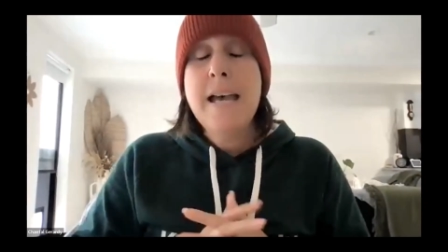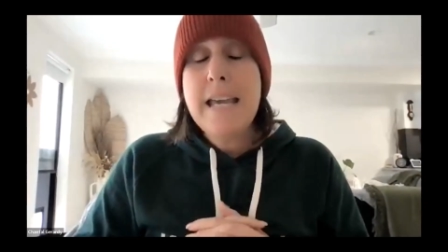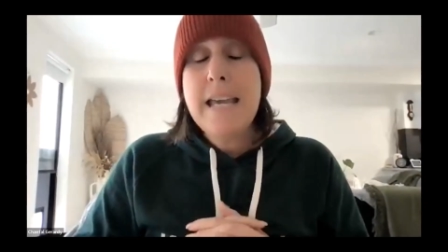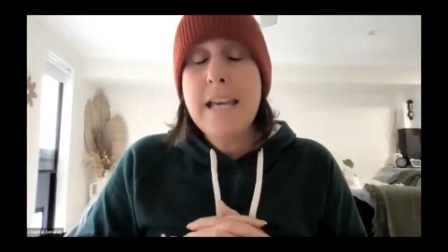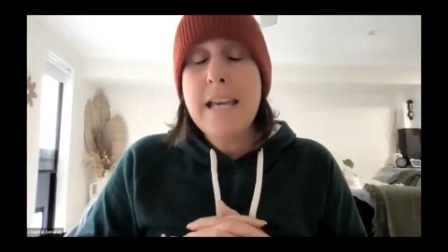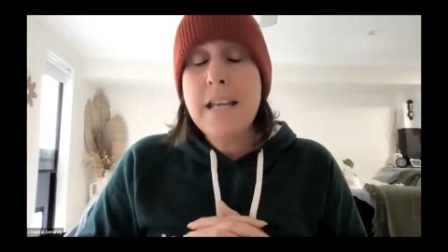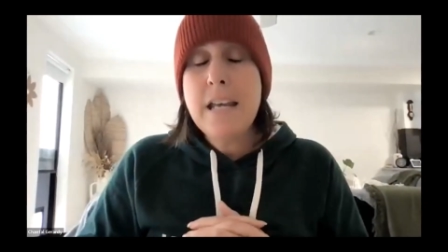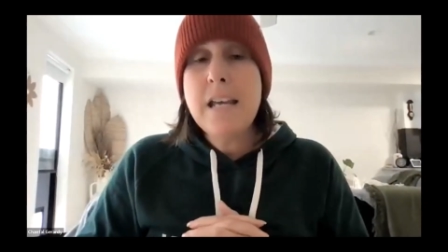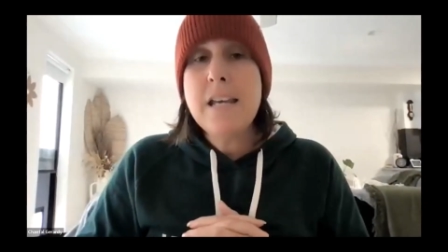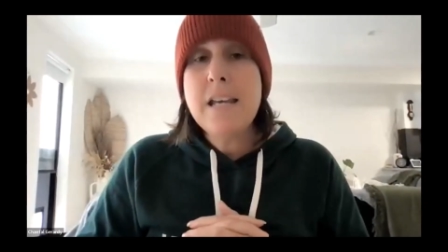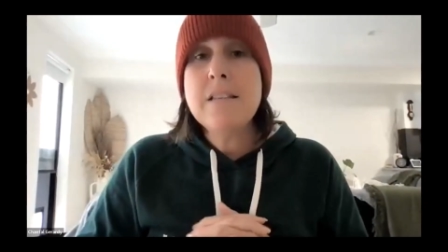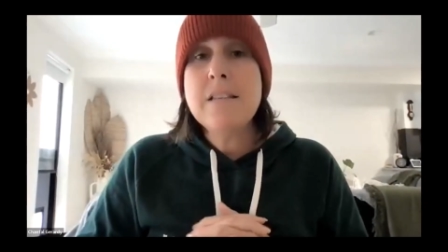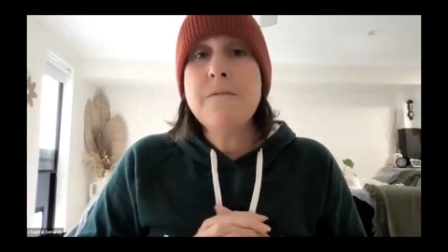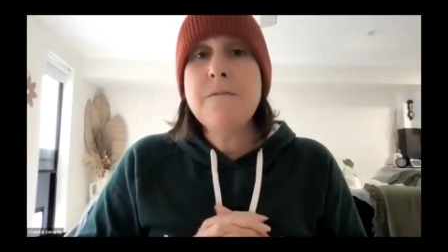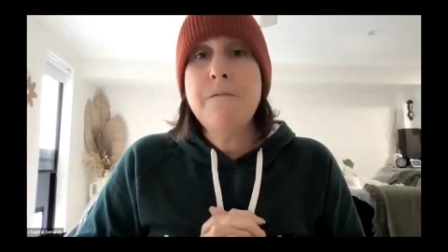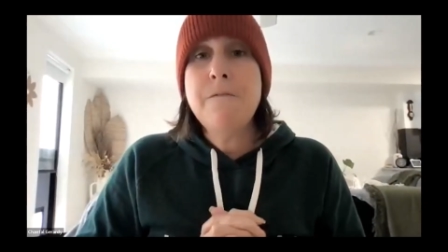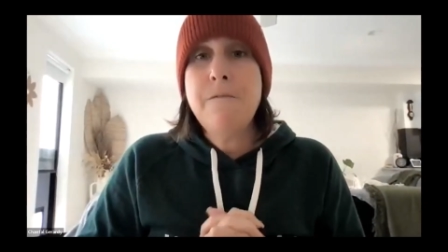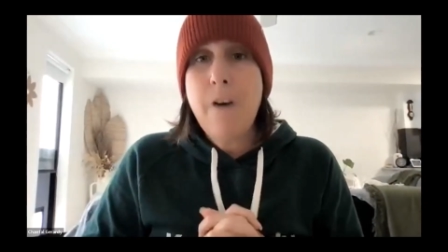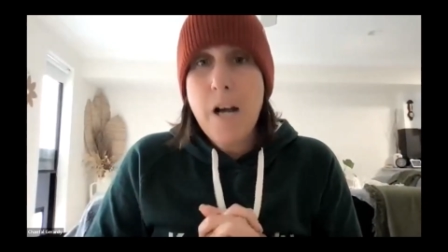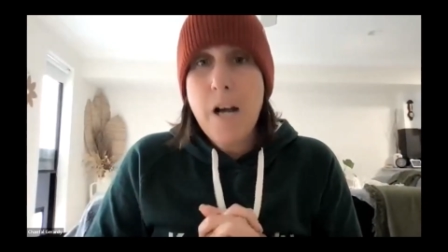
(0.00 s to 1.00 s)
it is
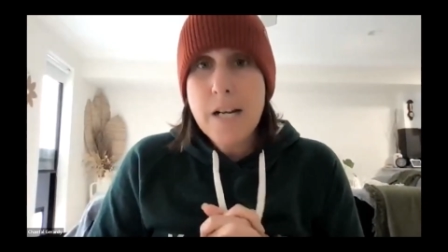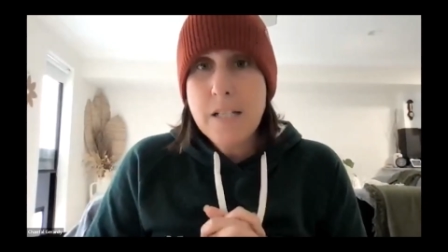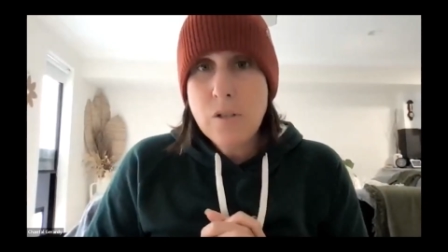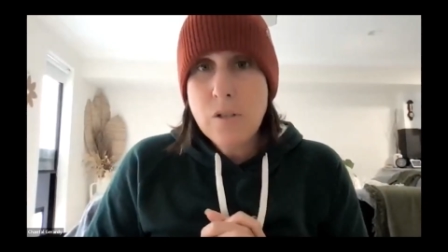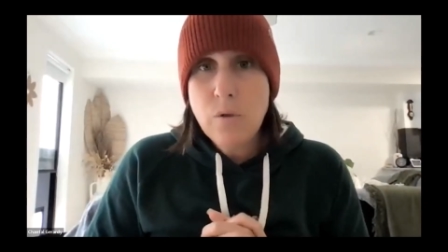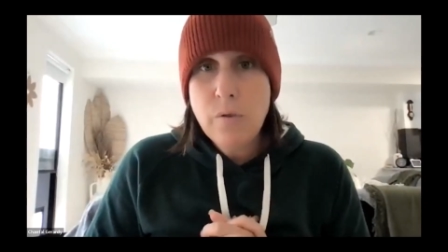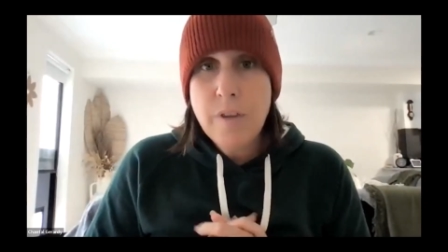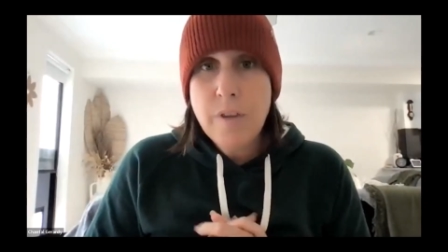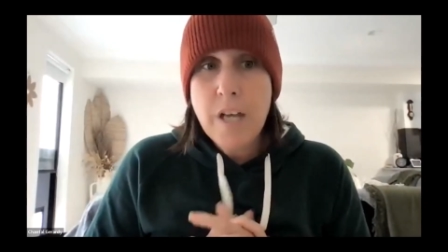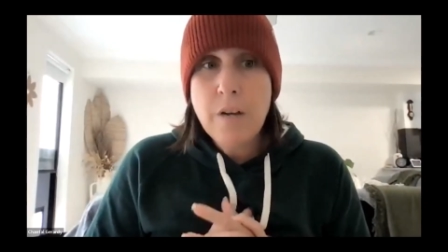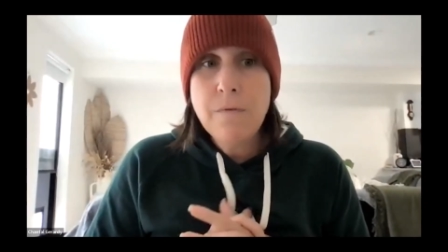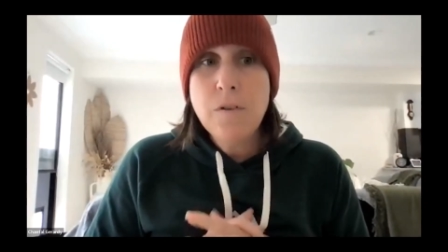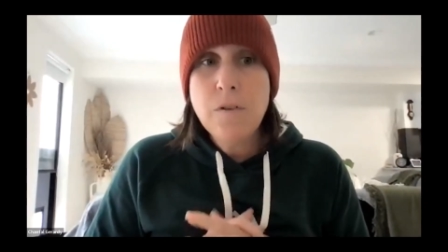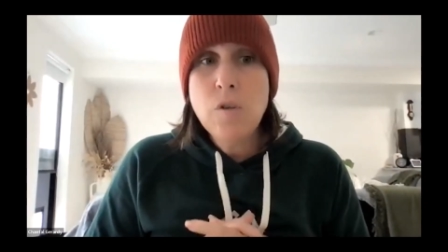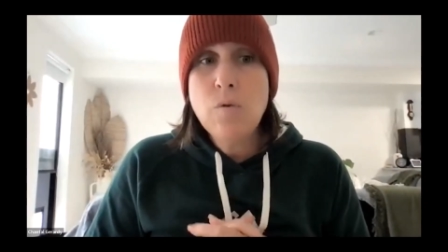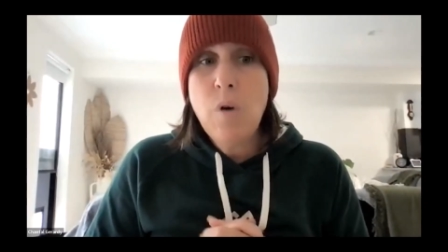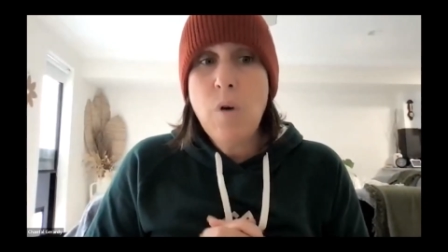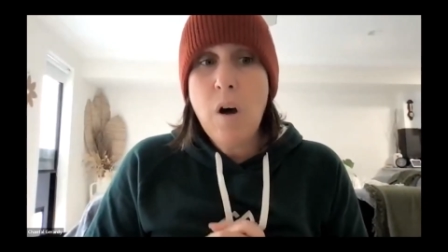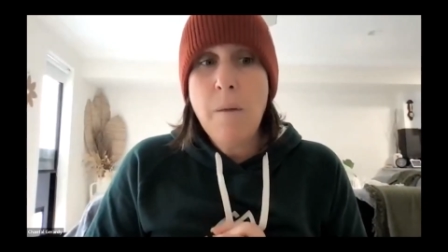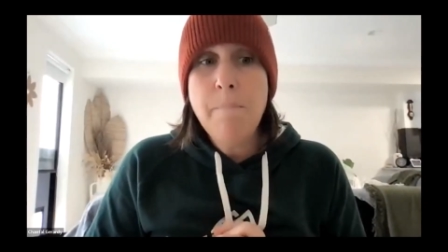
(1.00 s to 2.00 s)
vital that if
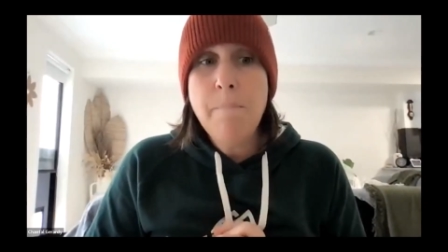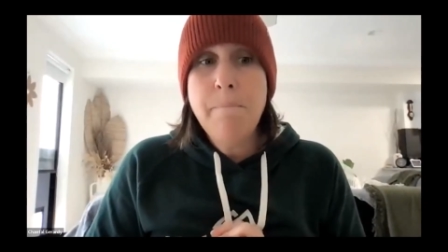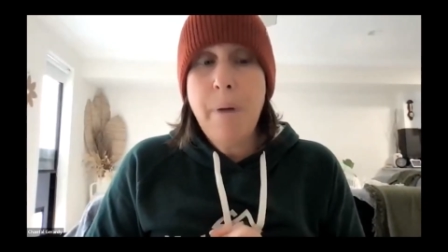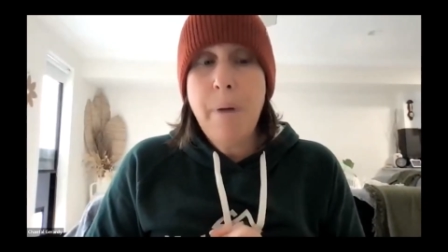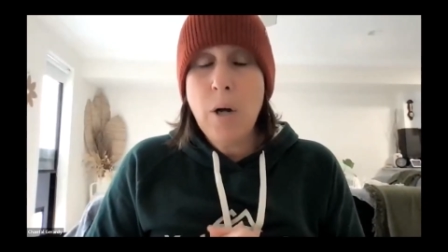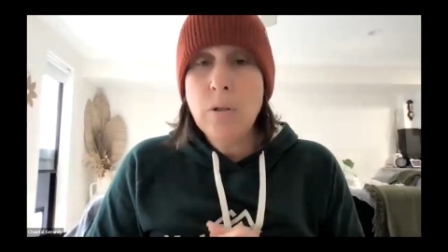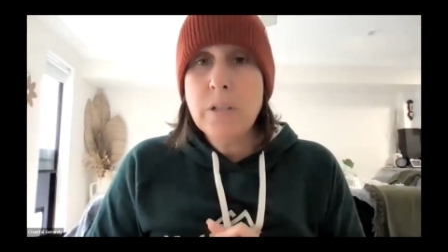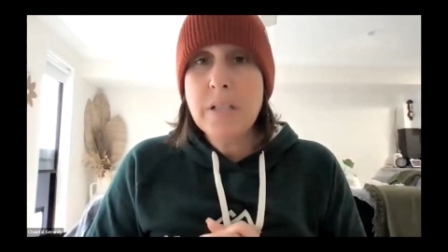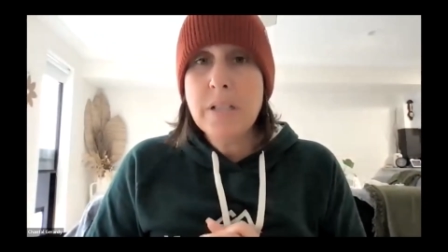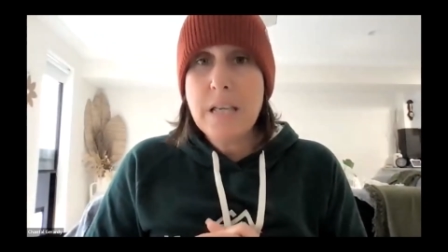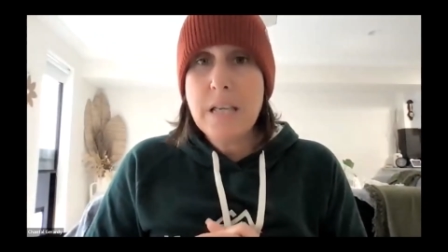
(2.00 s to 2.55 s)
you are bulk